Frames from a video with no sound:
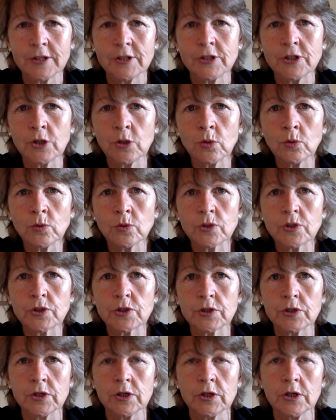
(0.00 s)

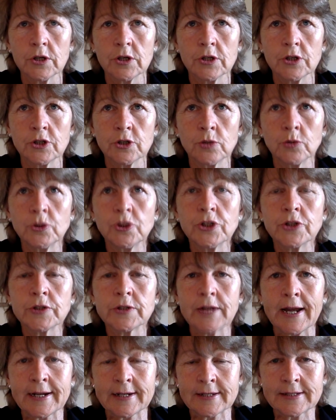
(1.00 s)
Don't
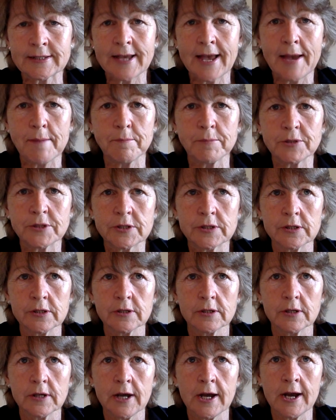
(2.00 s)
just accept
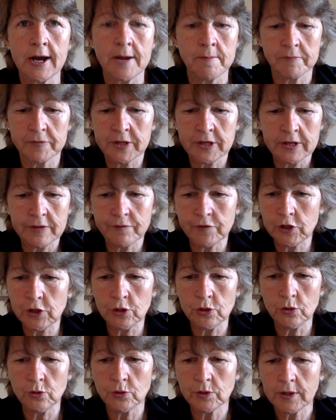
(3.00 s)
that if
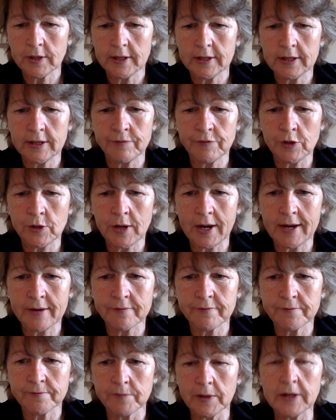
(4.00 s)
you
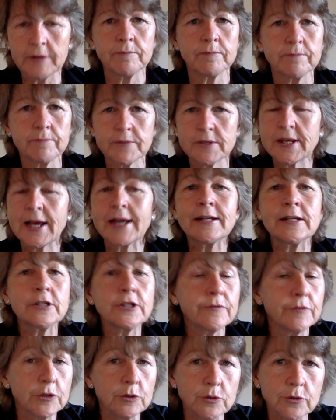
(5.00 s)
have 10
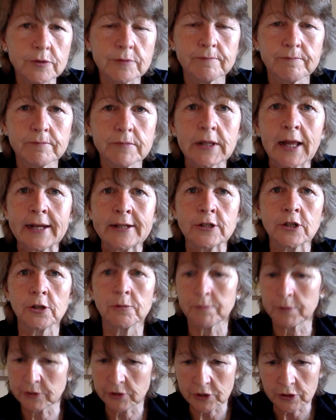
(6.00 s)
interviews lined
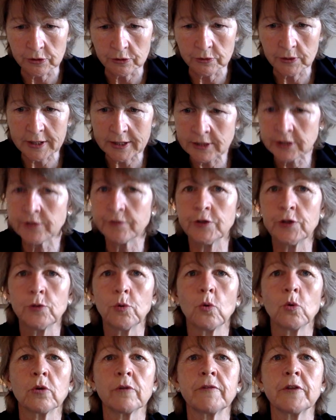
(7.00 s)
up and you interview
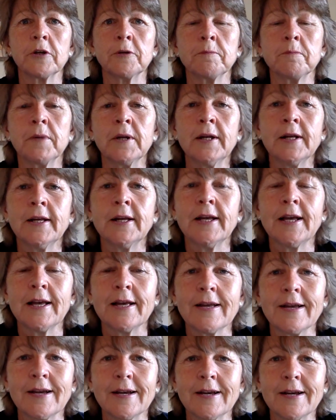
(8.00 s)
all of them,
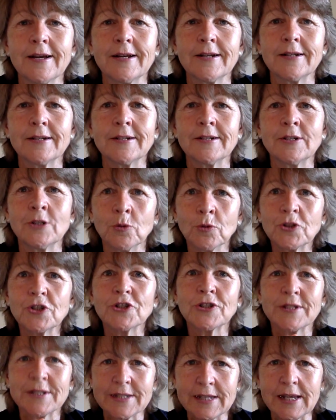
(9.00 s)
don't
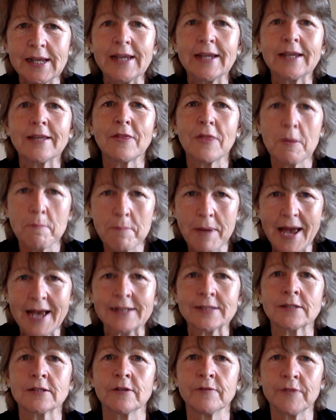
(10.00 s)
just take the
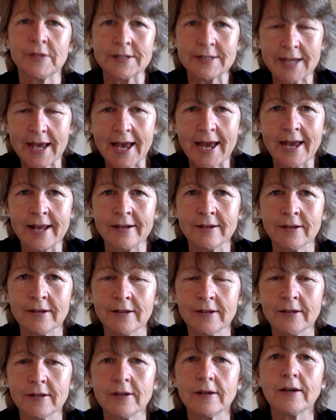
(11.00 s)
best of the 10
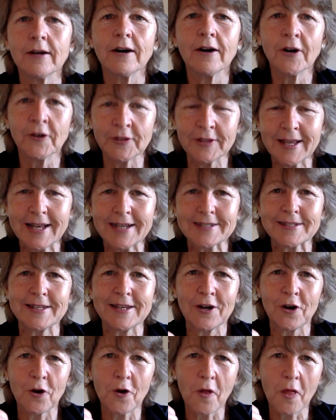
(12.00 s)
unless they
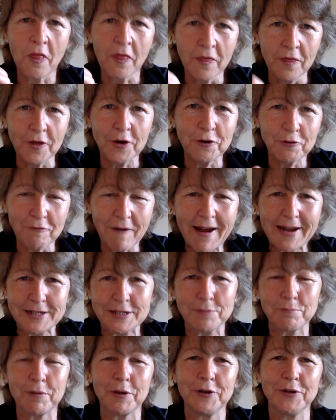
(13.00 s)
are the
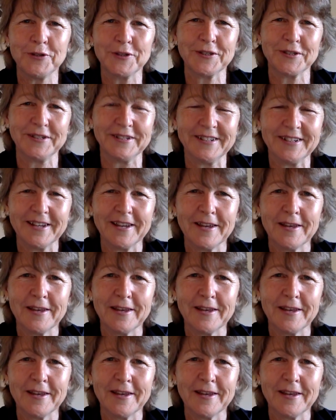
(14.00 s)
right person.